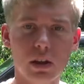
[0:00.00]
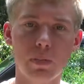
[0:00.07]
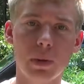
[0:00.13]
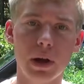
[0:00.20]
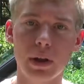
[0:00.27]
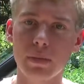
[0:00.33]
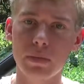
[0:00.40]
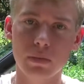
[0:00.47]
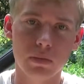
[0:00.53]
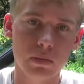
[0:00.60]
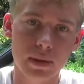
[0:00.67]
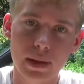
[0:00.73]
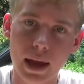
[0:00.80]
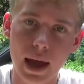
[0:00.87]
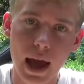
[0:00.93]
but
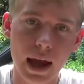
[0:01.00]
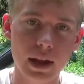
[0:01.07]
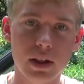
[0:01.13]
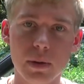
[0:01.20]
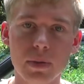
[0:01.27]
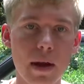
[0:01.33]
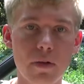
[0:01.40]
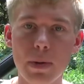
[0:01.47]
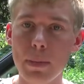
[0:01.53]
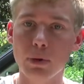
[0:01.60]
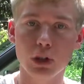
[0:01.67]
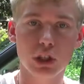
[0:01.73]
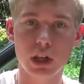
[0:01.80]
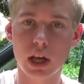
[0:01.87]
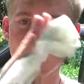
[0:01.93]
hey, sometimes people
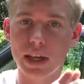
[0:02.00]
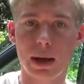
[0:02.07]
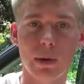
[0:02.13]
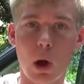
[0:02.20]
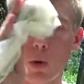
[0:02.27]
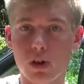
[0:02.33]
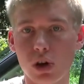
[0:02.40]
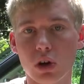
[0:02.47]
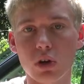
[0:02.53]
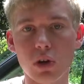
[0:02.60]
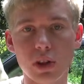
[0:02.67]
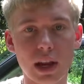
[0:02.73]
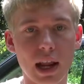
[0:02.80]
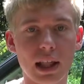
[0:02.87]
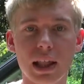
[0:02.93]
just, I see them go in circles
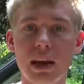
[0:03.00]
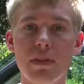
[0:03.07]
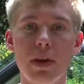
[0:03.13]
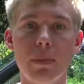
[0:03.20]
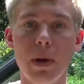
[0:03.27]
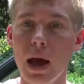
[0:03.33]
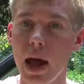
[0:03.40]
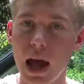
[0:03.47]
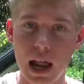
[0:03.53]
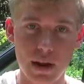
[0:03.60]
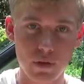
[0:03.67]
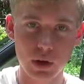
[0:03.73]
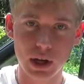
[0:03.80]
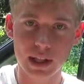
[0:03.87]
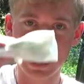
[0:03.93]
and they leave it. And
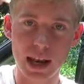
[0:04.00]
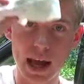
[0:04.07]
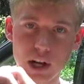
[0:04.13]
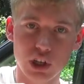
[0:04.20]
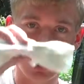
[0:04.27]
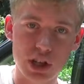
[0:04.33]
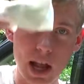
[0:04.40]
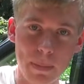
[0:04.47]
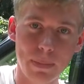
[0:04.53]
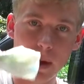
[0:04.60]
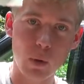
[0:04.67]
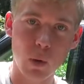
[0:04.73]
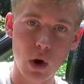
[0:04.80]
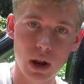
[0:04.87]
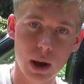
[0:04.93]
if you get that extra step, that
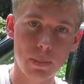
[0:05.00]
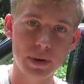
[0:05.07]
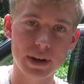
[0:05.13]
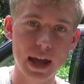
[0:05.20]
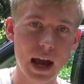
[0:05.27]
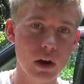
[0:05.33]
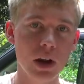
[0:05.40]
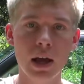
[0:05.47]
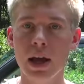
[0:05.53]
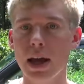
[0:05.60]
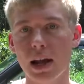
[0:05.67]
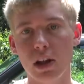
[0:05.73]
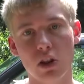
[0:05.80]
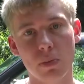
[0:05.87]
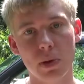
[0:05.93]
one up and down,
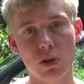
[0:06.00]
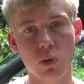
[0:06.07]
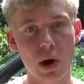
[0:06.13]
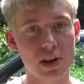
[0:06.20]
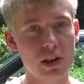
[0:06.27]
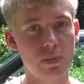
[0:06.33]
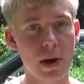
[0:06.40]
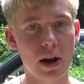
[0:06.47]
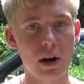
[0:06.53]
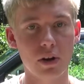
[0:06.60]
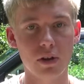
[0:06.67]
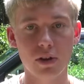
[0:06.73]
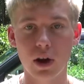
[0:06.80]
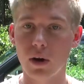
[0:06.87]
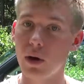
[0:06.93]
it's gonna be twice as better.
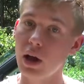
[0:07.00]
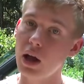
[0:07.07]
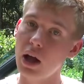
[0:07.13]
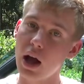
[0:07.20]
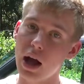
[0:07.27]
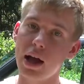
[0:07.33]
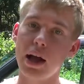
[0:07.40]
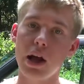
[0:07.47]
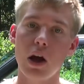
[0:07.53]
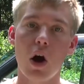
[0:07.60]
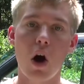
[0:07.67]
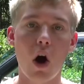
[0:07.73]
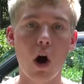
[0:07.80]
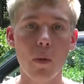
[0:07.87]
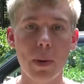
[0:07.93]
So,
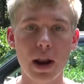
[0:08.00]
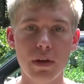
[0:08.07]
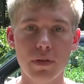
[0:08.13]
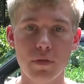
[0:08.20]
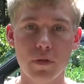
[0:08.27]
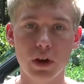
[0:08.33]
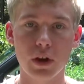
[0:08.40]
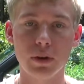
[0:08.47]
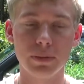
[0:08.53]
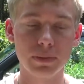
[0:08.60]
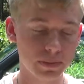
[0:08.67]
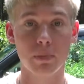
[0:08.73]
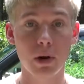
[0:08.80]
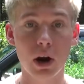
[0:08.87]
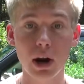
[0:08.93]
all benefit for you.
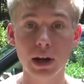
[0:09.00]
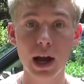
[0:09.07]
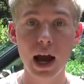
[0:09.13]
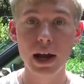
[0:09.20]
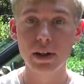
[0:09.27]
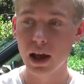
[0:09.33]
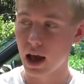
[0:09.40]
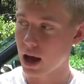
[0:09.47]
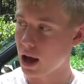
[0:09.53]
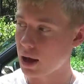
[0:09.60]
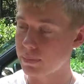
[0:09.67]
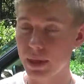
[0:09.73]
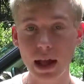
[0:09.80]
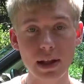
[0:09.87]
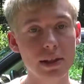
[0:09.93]
But alright guys,
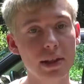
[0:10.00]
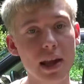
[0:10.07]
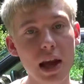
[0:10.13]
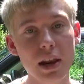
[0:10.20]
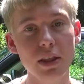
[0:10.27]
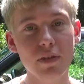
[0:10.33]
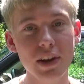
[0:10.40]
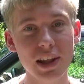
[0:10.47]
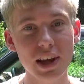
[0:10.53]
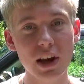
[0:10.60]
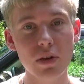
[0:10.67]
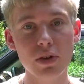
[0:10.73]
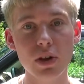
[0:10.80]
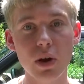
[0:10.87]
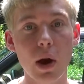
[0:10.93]
that's the end of the video.
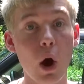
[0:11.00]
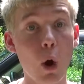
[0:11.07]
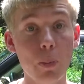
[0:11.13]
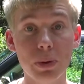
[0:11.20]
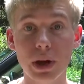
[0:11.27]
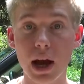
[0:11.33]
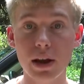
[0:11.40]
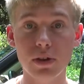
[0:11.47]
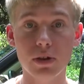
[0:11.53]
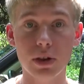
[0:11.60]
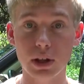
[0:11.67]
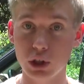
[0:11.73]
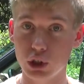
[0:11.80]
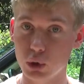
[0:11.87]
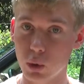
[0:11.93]
So I hope you guys
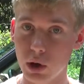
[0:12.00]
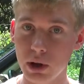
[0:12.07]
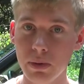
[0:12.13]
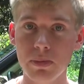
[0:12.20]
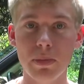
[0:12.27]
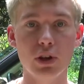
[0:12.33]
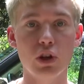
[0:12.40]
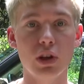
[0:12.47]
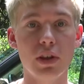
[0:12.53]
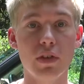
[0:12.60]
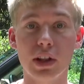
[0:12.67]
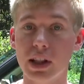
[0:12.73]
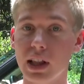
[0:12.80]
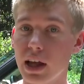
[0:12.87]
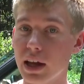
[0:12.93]
enjoyed. Make sure you leave
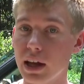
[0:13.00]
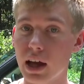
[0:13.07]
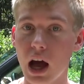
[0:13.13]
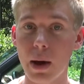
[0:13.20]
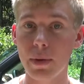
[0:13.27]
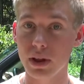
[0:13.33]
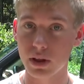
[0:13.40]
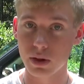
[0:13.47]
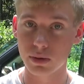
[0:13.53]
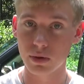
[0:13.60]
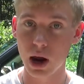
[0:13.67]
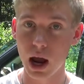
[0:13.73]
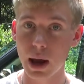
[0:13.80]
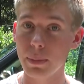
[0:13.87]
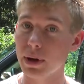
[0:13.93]
a like, comment, and
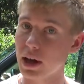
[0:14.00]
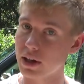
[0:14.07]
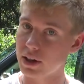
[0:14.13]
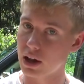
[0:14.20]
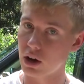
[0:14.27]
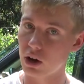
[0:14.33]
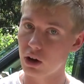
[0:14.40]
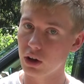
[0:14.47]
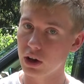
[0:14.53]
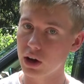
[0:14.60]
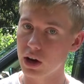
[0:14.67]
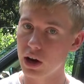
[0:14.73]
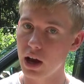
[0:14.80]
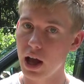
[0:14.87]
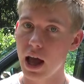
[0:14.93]
subscribe. Like I said earlier,
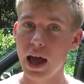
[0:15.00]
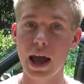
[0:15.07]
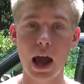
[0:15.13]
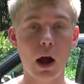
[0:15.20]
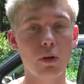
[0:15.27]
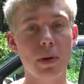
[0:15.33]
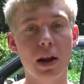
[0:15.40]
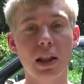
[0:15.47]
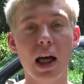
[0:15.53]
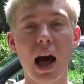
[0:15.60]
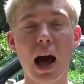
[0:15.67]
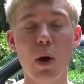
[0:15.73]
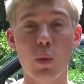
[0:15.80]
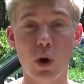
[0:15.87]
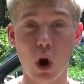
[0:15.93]
it helps me out a
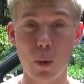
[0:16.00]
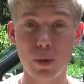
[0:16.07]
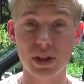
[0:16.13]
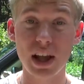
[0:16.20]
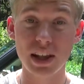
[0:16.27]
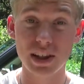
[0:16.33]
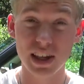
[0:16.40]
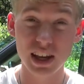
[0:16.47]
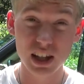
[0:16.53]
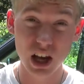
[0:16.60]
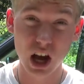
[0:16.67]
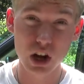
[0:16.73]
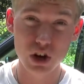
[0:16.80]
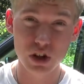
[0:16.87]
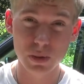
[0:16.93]
lot. We're almost at
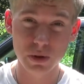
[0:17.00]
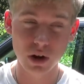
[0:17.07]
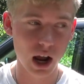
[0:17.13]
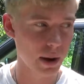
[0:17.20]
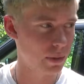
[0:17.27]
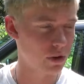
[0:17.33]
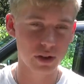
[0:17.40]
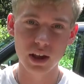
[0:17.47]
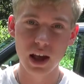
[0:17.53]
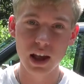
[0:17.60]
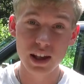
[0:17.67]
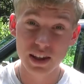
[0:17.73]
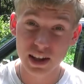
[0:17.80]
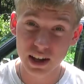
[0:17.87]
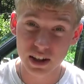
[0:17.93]
600 subscribers.
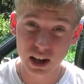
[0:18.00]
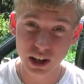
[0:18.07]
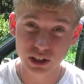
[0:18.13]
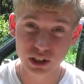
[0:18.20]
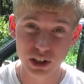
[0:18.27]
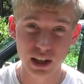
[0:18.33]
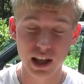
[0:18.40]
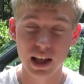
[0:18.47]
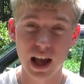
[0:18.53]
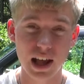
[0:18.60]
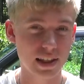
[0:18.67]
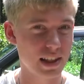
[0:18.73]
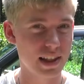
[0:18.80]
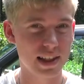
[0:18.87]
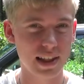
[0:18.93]
600,
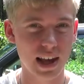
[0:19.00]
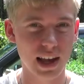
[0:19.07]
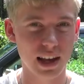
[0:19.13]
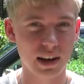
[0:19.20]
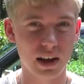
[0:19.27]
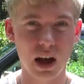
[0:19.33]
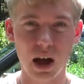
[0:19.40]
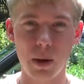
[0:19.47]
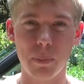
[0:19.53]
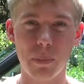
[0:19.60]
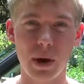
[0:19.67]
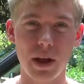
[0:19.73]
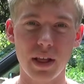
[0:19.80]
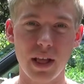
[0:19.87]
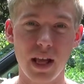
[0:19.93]
that's insane.
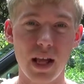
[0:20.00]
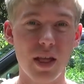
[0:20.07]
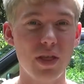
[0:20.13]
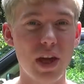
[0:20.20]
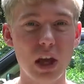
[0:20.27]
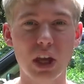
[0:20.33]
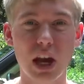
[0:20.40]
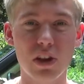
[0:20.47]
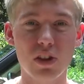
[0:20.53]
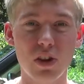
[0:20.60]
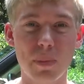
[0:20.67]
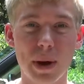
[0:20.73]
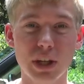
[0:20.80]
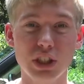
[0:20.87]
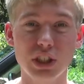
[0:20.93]
But thank you guys so
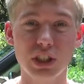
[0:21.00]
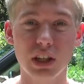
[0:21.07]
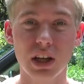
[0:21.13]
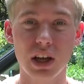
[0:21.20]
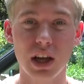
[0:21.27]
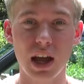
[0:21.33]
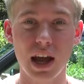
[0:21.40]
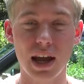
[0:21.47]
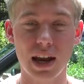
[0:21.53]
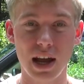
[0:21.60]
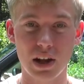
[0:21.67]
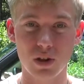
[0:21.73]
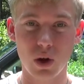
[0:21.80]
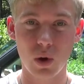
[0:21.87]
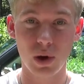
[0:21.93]
much. And
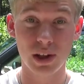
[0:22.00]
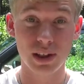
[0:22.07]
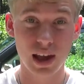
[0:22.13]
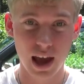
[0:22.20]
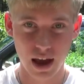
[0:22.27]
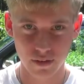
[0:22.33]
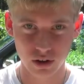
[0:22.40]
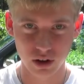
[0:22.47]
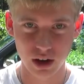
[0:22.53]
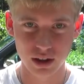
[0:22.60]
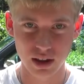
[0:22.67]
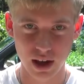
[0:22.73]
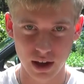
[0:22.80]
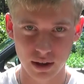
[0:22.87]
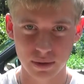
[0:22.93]
as always, have a great
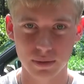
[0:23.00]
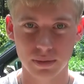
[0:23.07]
day.